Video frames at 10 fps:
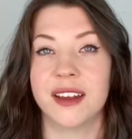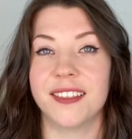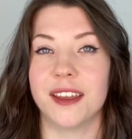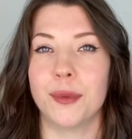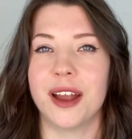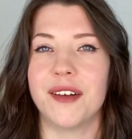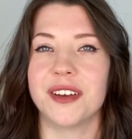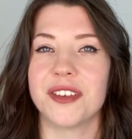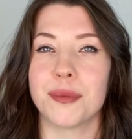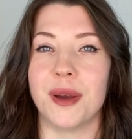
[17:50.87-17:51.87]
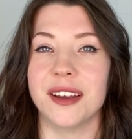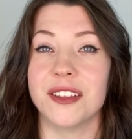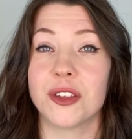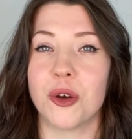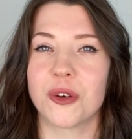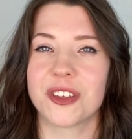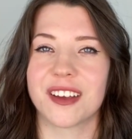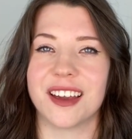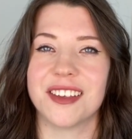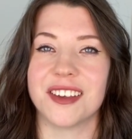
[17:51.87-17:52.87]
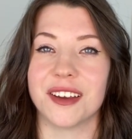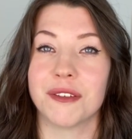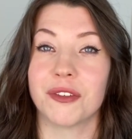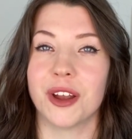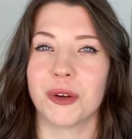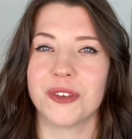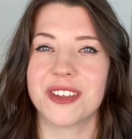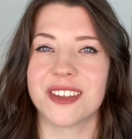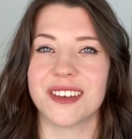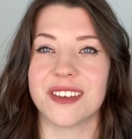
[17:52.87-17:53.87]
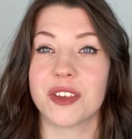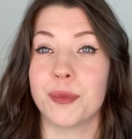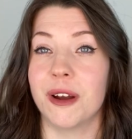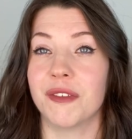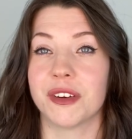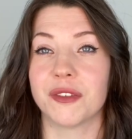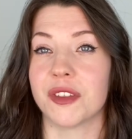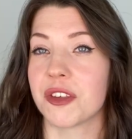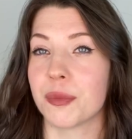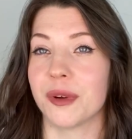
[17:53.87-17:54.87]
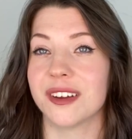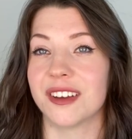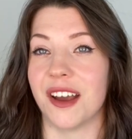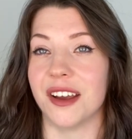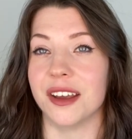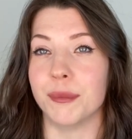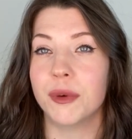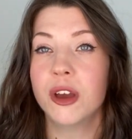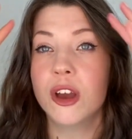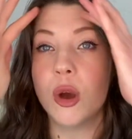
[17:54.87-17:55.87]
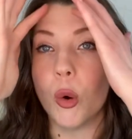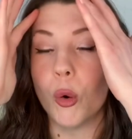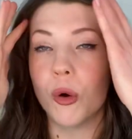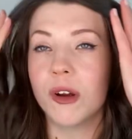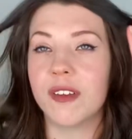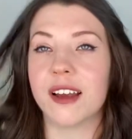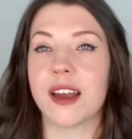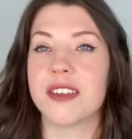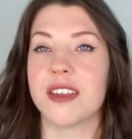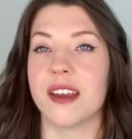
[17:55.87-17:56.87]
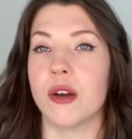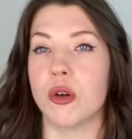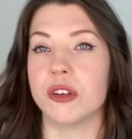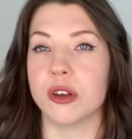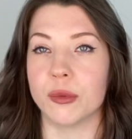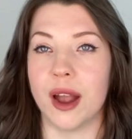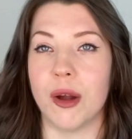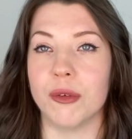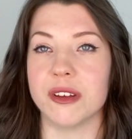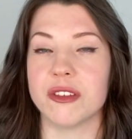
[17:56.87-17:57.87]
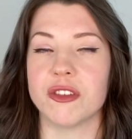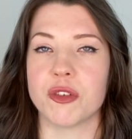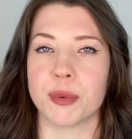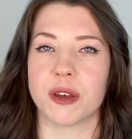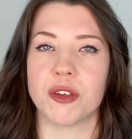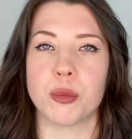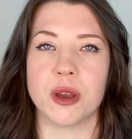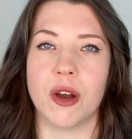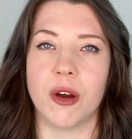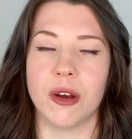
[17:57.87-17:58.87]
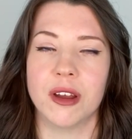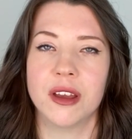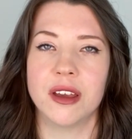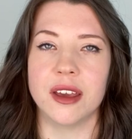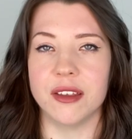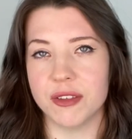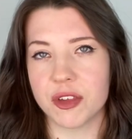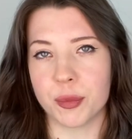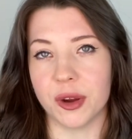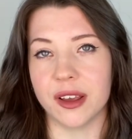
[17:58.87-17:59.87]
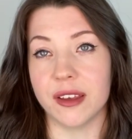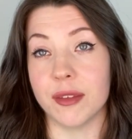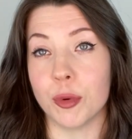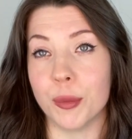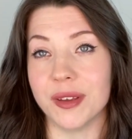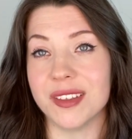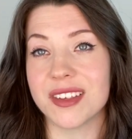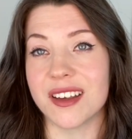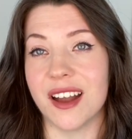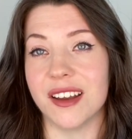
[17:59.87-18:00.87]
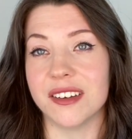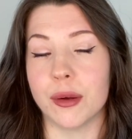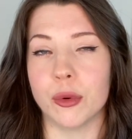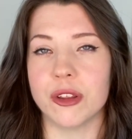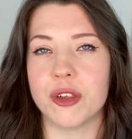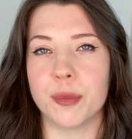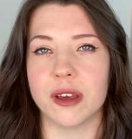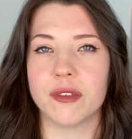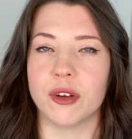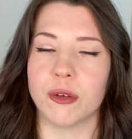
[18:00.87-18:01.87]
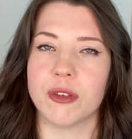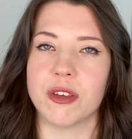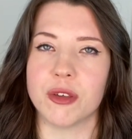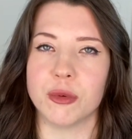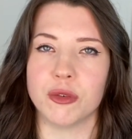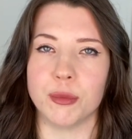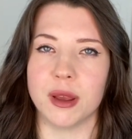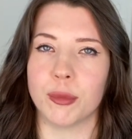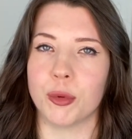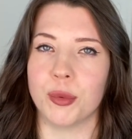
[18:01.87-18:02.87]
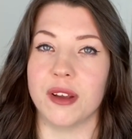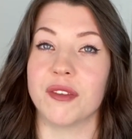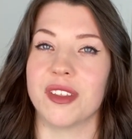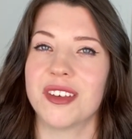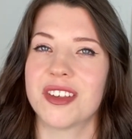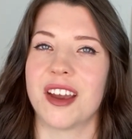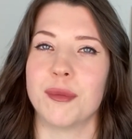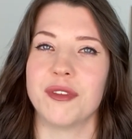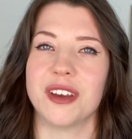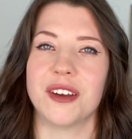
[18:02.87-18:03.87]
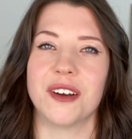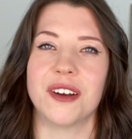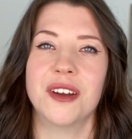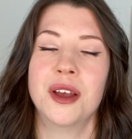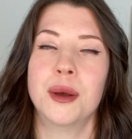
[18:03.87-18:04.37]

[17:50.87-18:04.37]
There we have it, my intoxicating fragrances, perfect for the springtime, or like I say, all year round. It's just because we are in spring at the moment and I wanted to pick fragrances which would be appropriate for this time of year.